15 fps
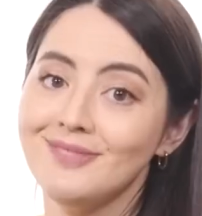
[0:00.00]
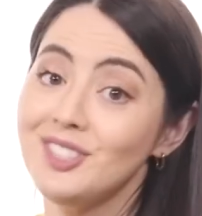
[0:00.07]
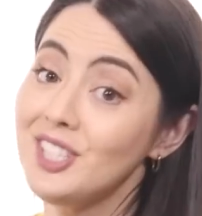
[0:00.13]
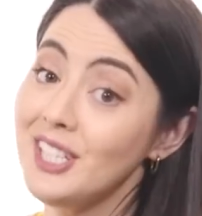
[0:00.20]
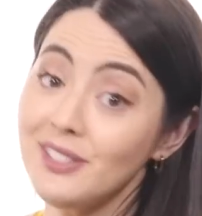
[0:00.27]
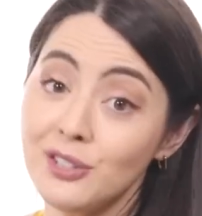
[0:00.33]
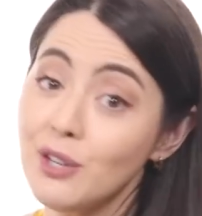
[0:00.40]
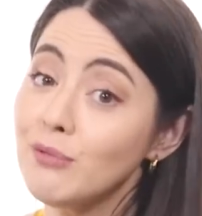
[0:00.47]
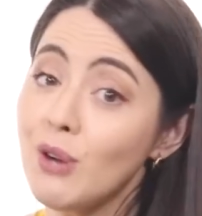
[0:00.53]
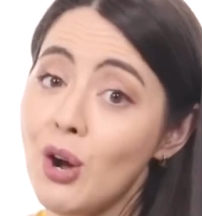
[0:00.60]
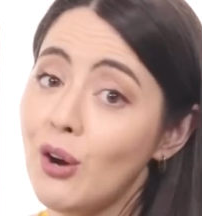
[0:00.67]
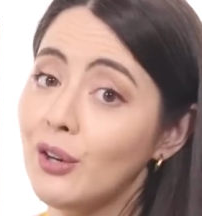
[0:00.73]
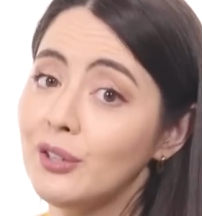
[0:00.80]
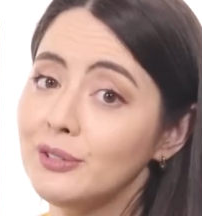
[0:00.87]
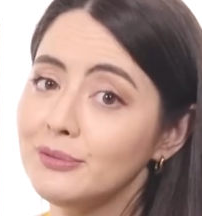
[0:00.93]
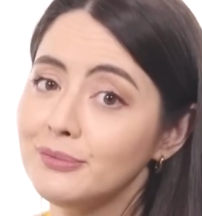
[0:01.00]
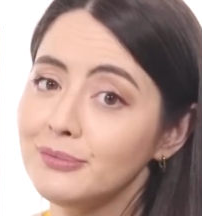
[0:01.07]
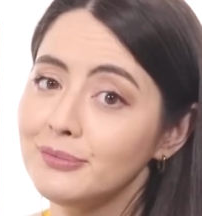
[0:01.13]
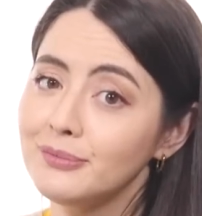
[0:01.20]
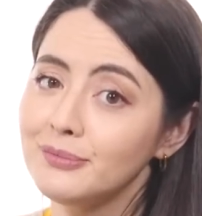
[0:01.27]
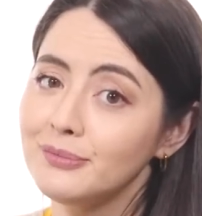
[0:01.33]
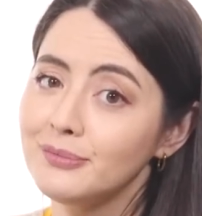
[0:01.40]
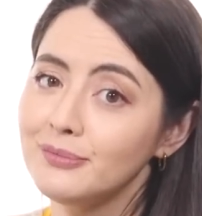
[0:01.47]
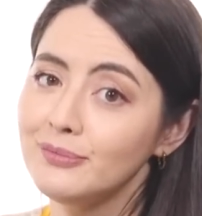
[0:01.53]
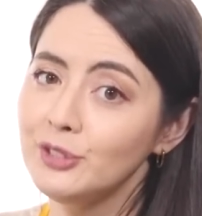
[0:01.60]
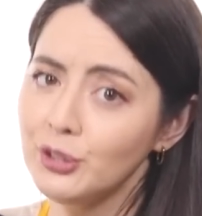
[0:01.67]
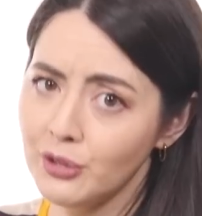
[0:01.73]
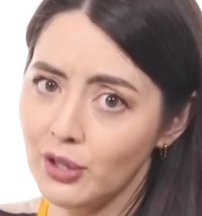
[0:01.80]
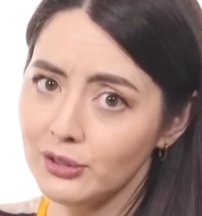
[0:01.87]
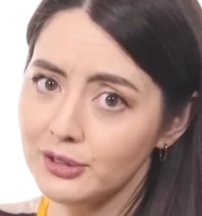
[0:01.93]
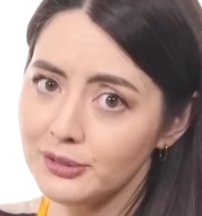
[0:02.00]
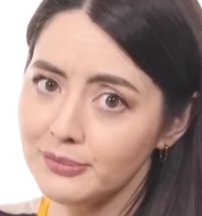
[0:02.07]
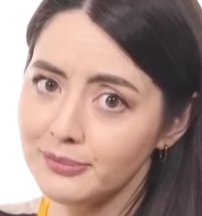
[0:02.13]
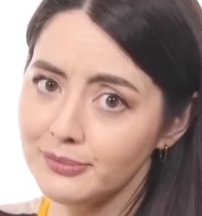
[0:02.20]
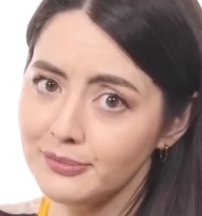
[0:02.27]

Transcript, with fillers: She's not wrong you're not.